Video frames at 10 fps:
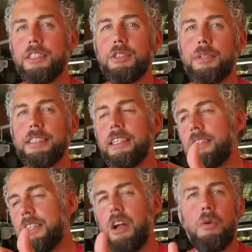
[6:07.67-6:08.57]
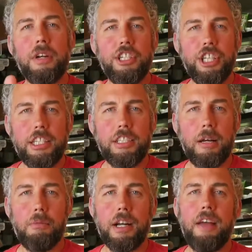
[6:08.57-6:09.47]
bridge is too easy, you know how we're going to change
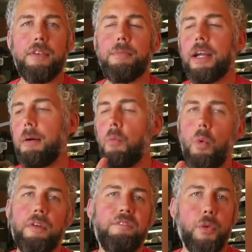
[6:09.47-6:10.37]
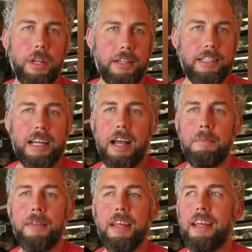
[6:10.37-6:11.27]
it up? We're going to have you pick up 1 foot at a
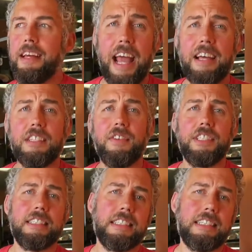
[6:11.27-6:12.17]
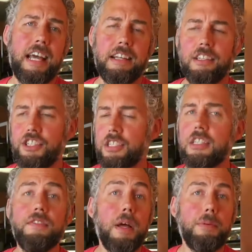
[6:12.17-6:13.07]
time. Task versus intent.
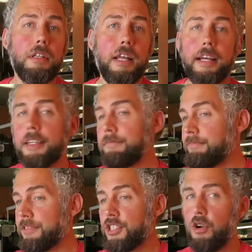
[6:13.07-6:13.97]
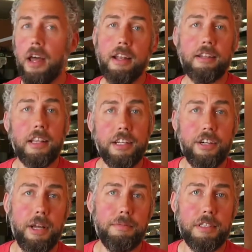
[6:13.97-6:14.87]
Just lift up your leg, try not to let
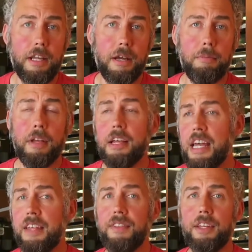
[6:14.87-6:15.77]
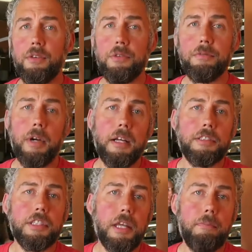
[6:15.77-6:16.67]
your hips dip, and if they do, well,
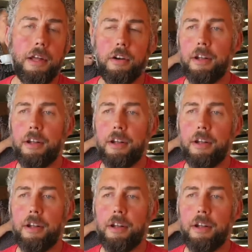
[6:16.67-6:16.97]
just get better